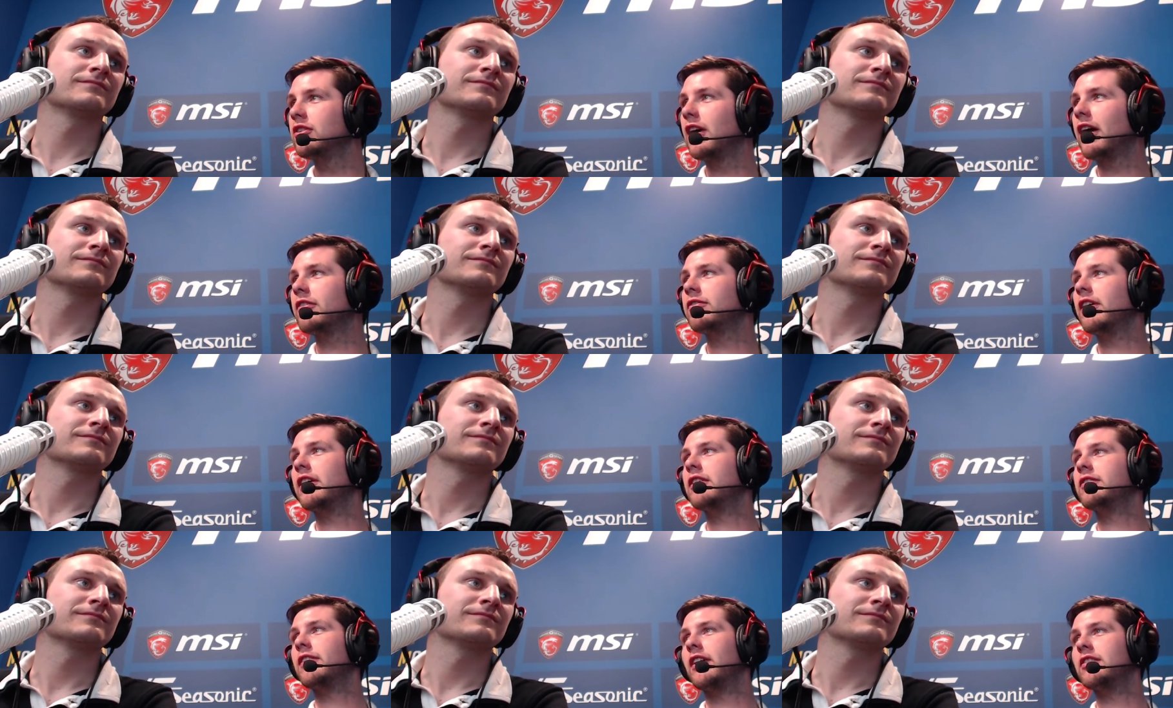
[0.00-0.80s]
Speaker 1: They have
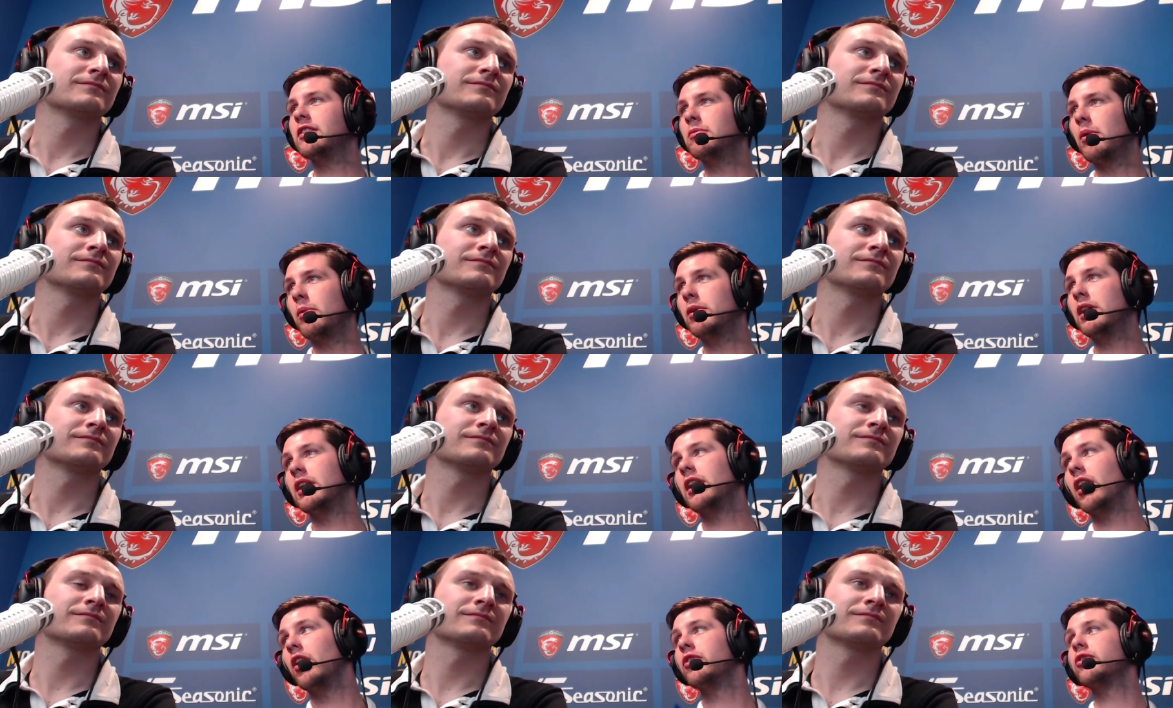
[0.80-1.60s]
very fancy memory, and
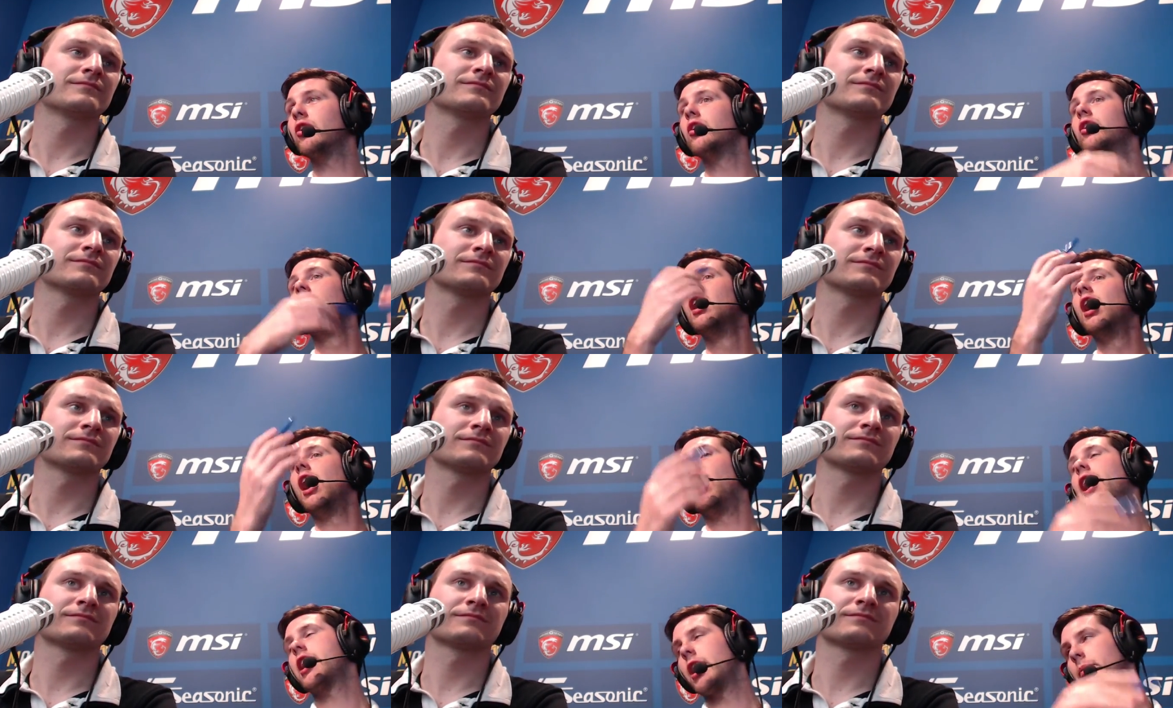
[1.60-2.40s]
then also
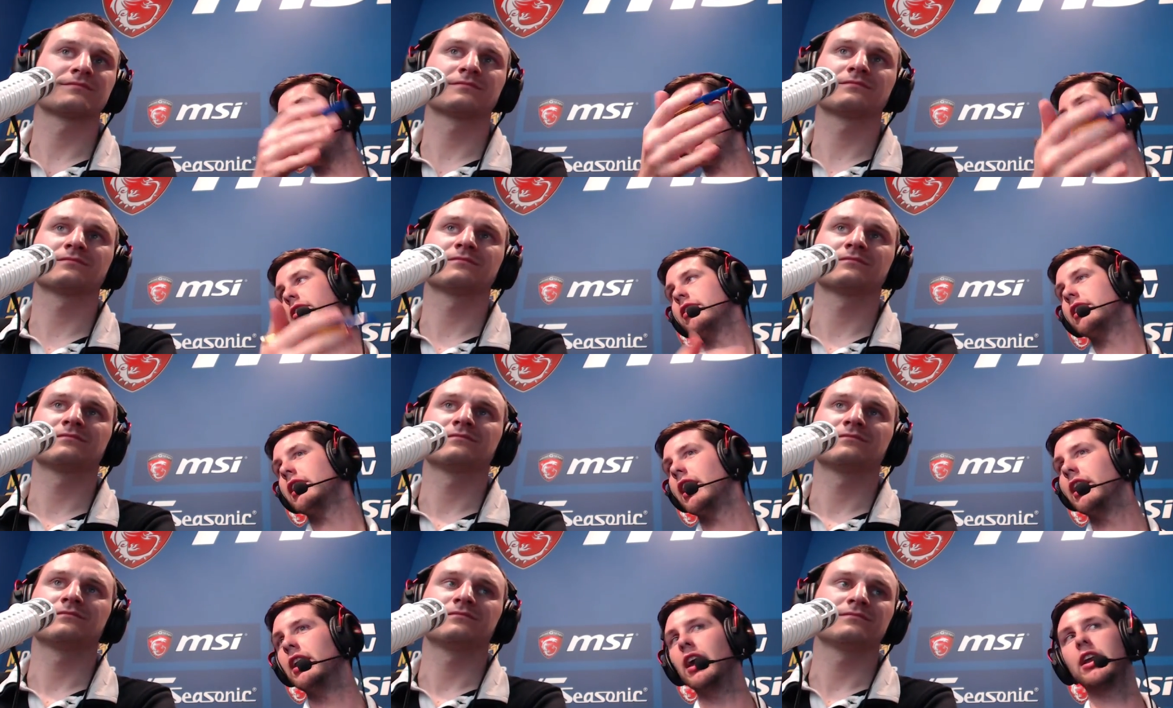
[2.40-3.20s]
high capacity
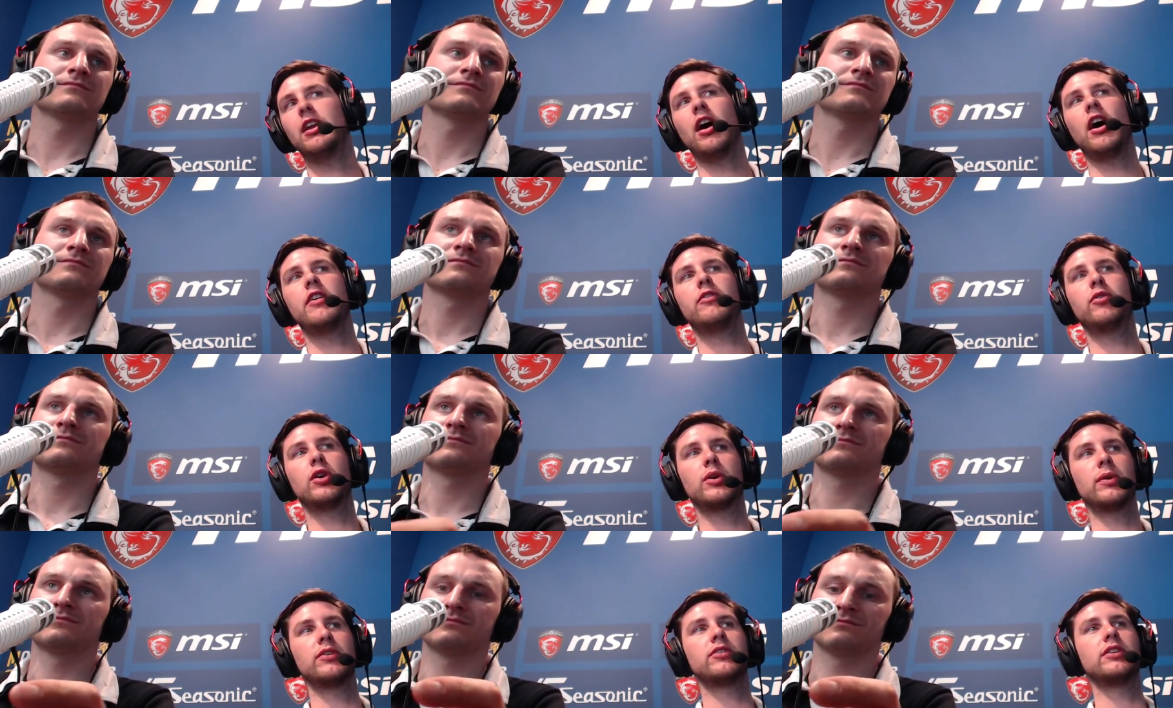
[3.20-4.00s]
and high
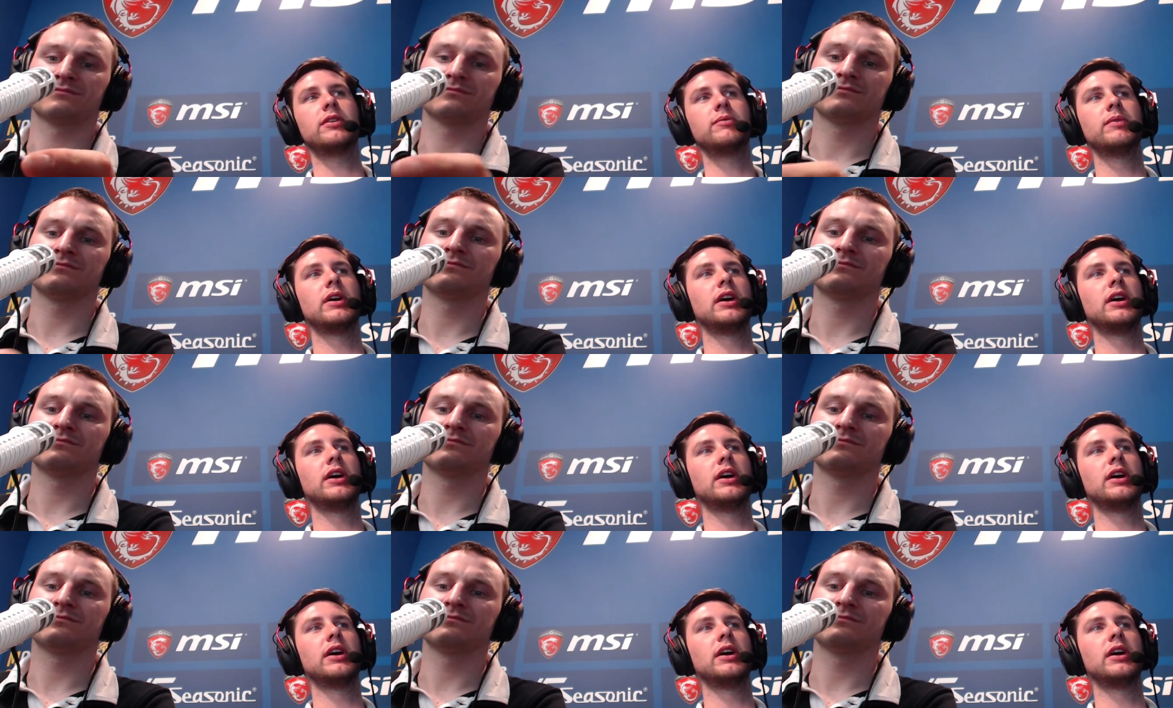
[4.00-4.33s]
frequency.